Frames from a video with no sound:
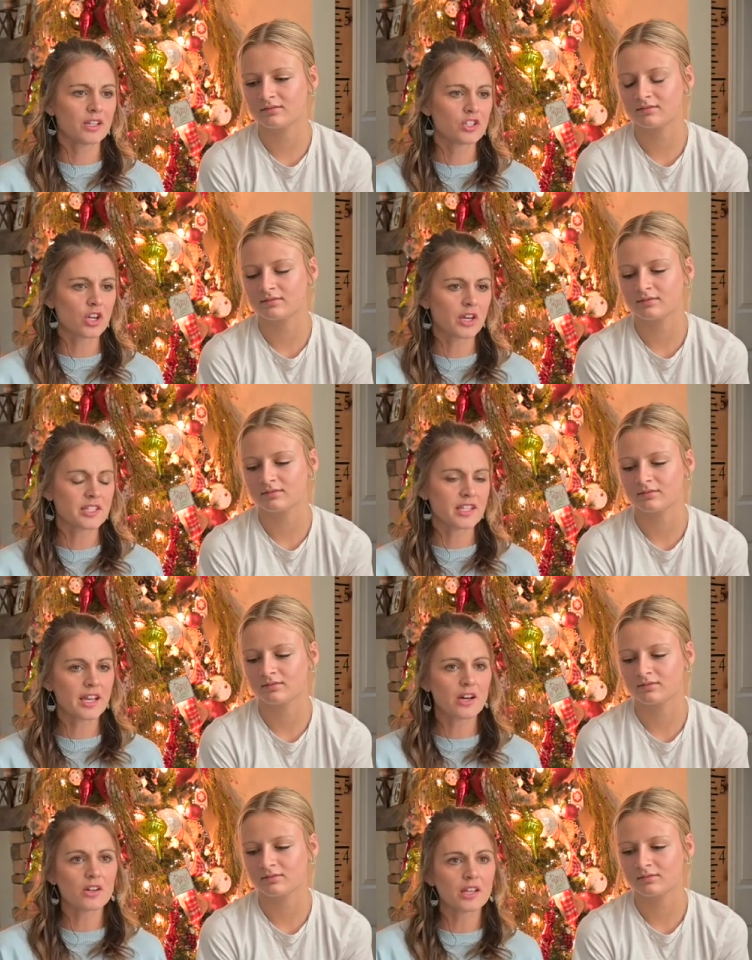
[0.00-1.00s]
Speaker 1: and jot it
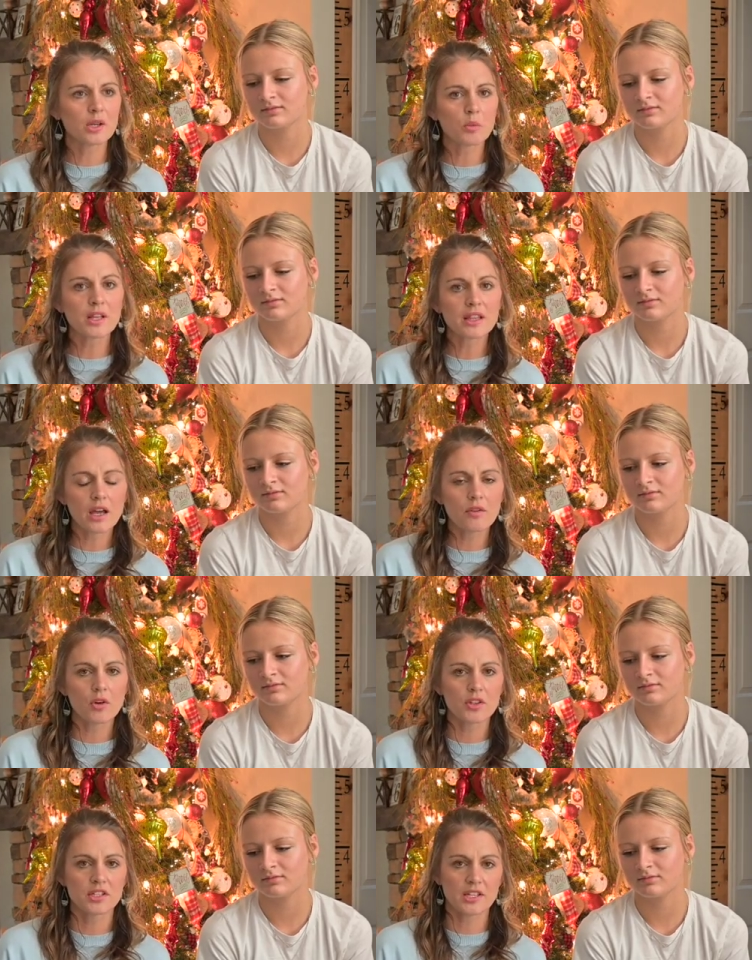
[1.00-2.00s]
down and we love
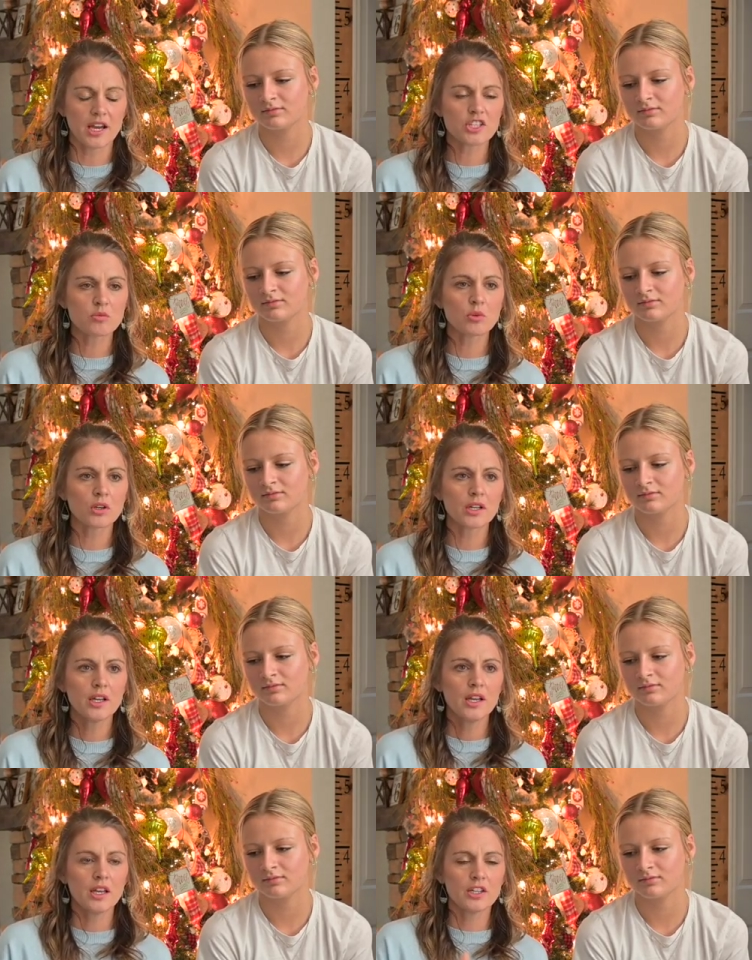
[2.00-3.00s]
on the dashboard
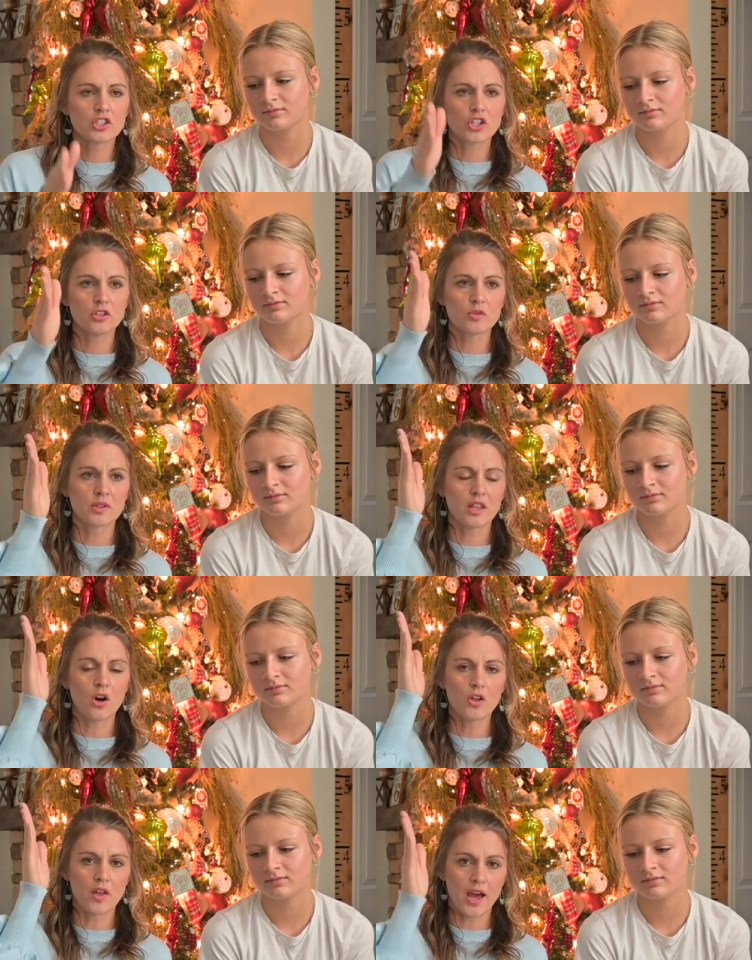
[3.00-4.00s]
it shows what
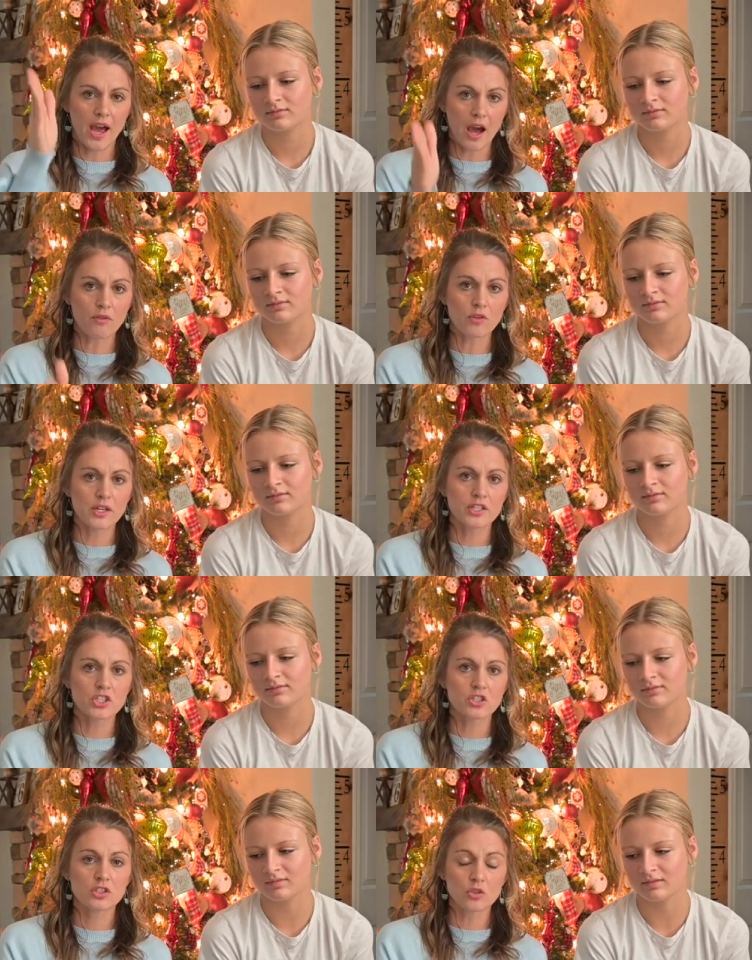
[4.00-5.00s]
all the
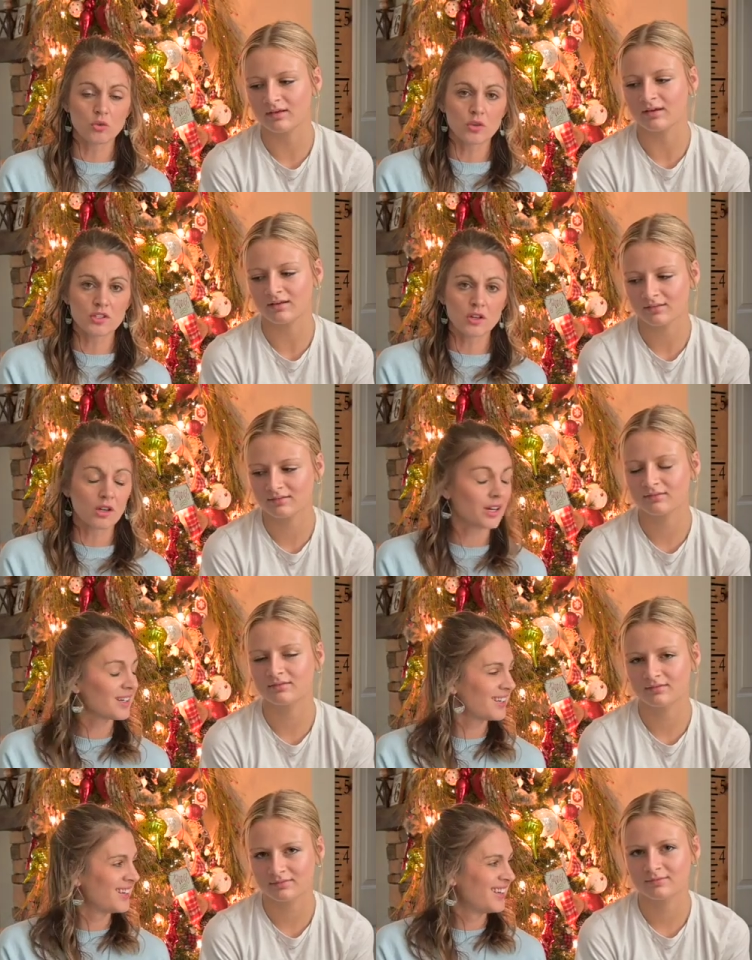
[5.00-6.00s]
average scores yeah.
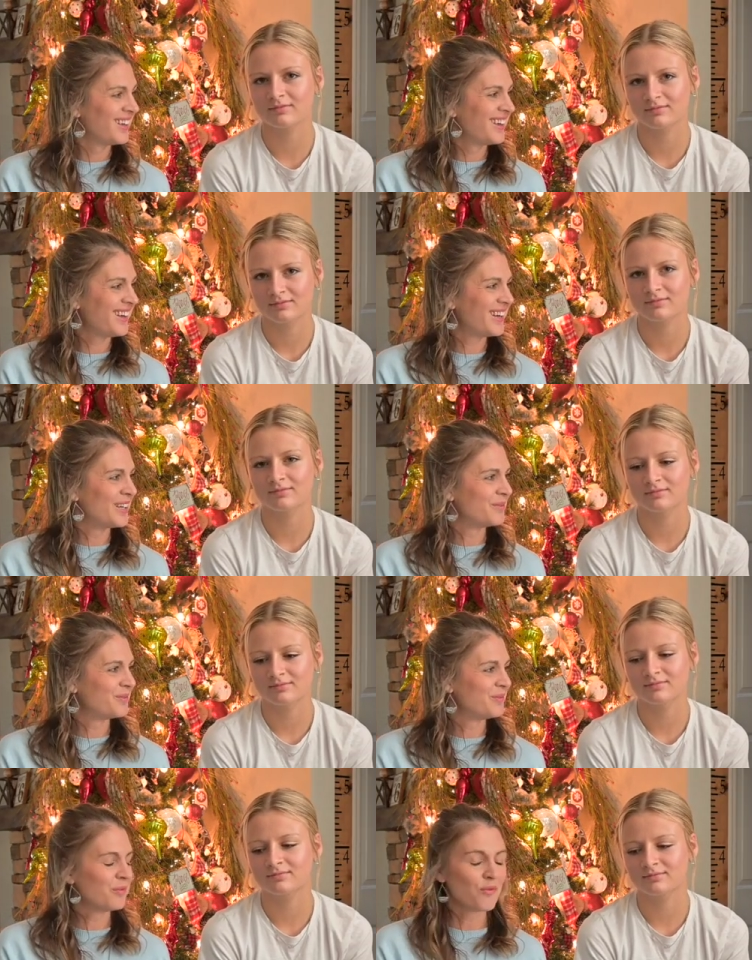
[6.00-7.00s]
are um,
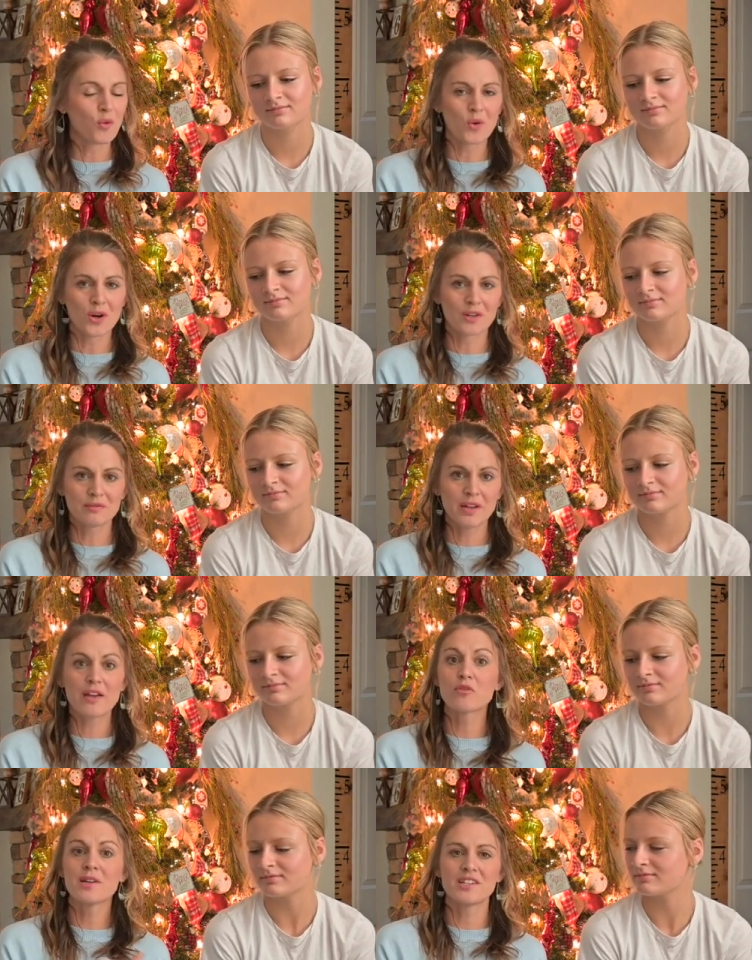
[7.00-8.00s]
for
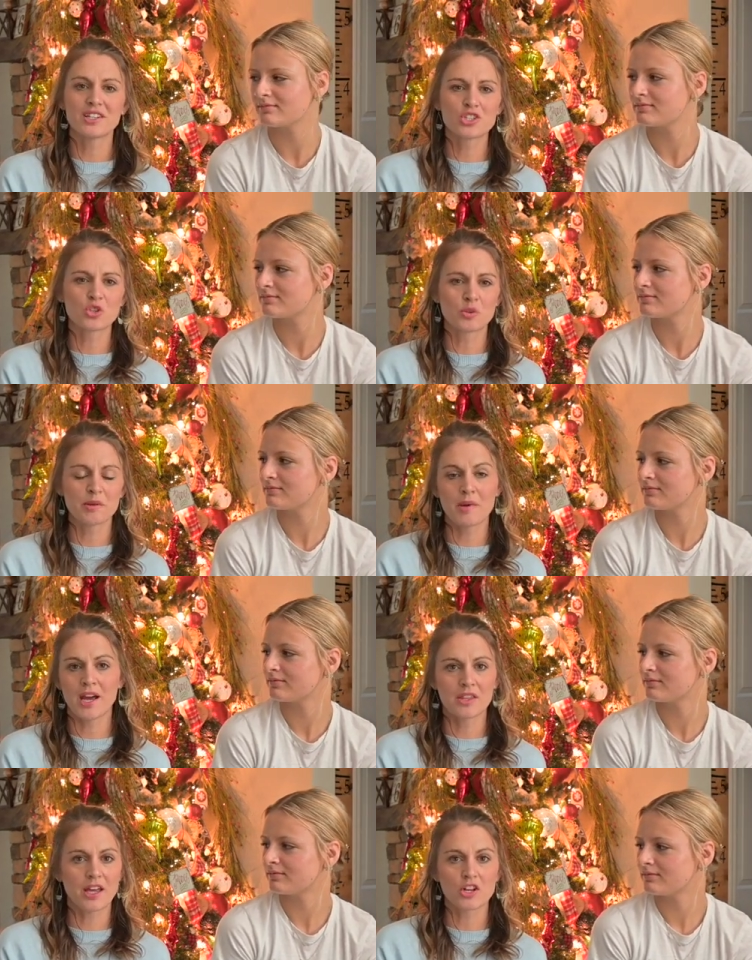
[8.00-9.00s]
everybody that does Shormann
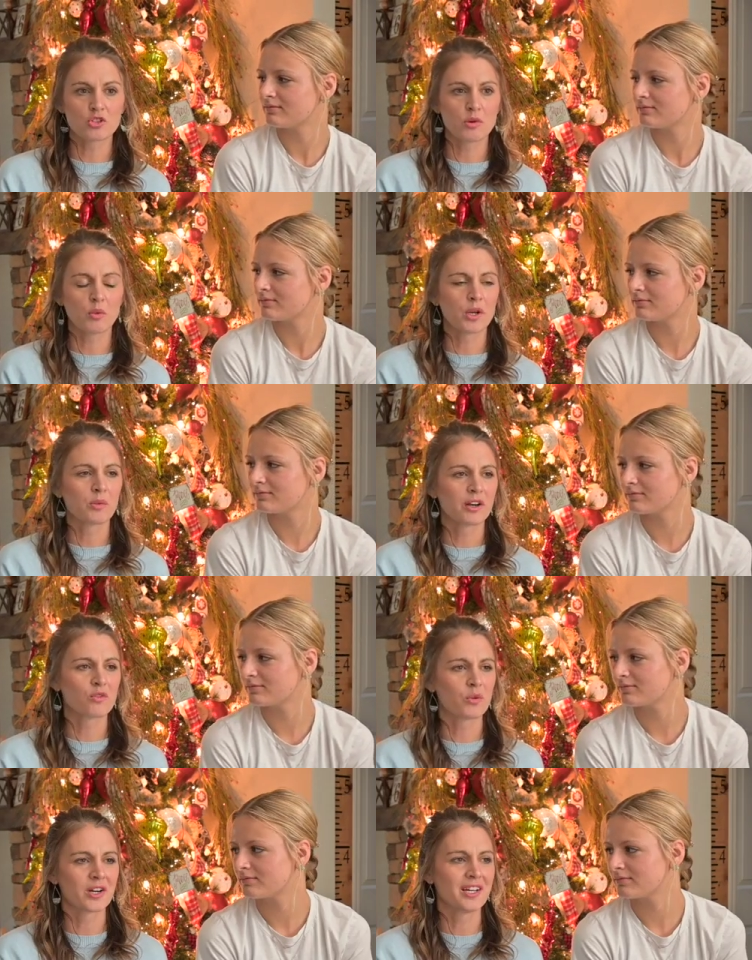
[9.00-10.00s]
math algebra one
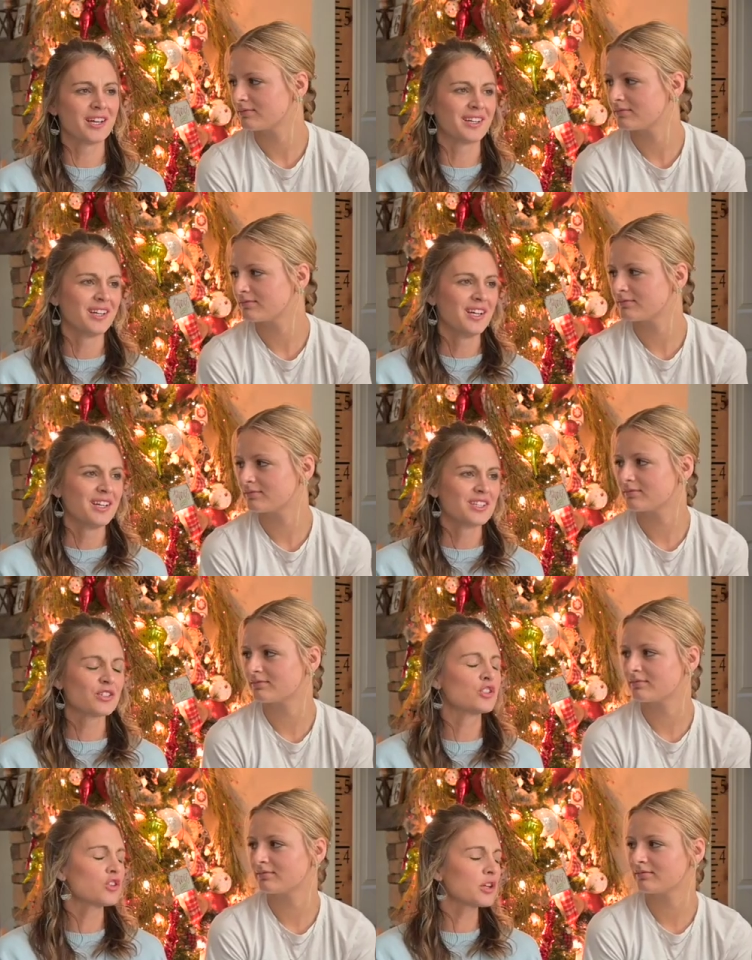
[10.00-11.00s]
whatever we're in so
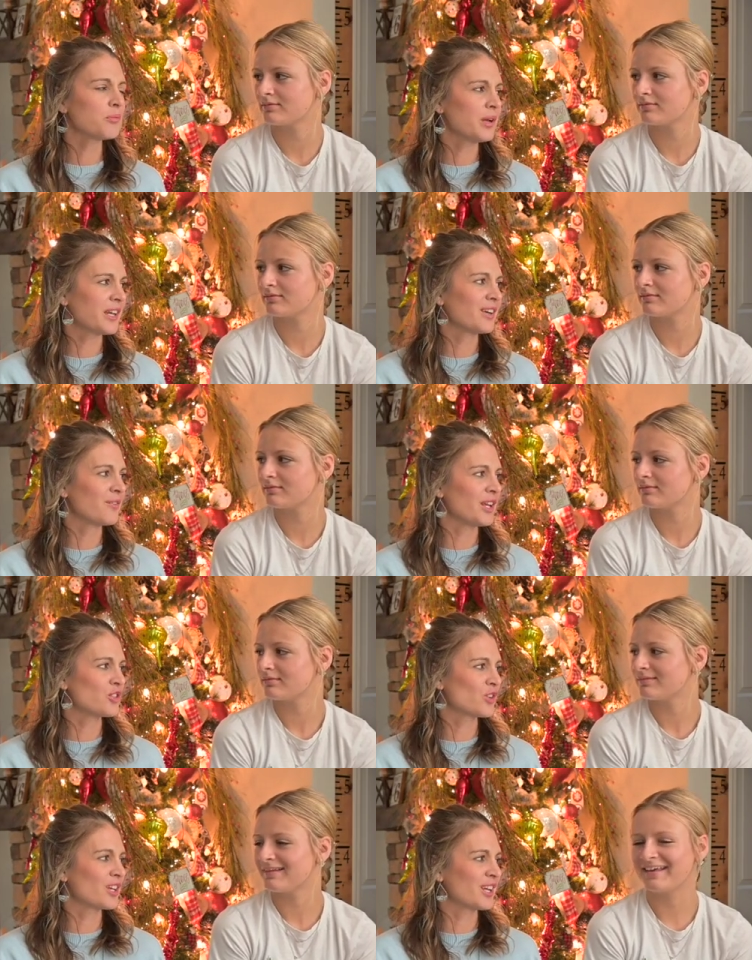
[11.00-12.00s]
does your competitive
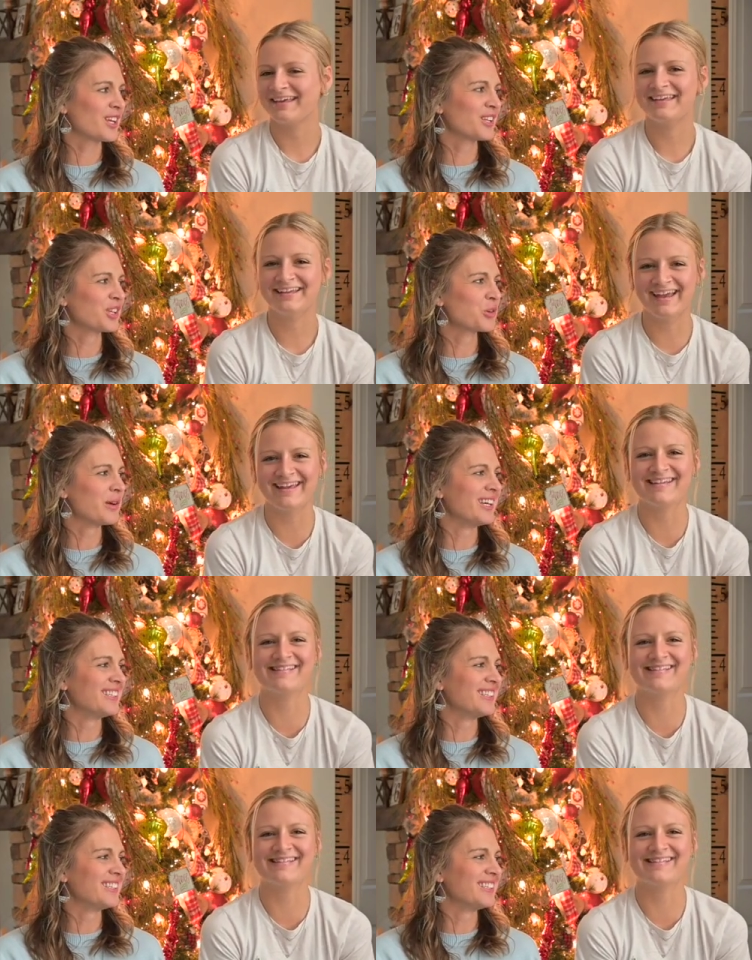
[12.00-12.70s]
nature kick in a little bit?